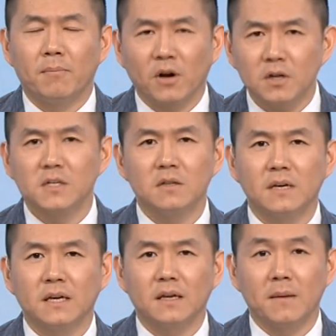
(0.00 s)

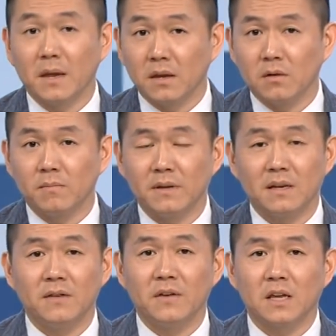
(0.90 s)
personally, I mean, you've
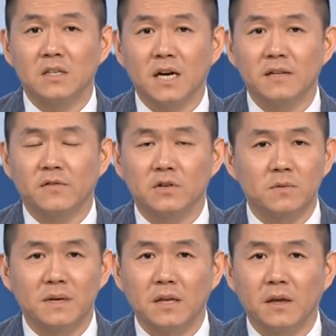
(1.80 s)
been living in China for
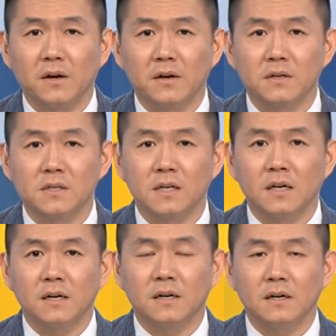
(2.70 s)
so many years,
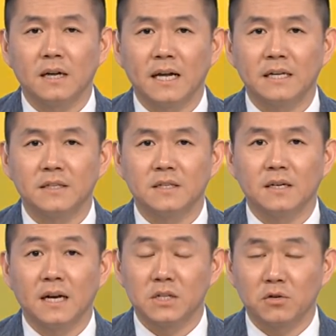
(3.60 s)
uh, and
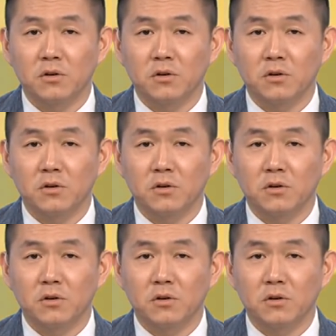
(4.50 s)
uh, as a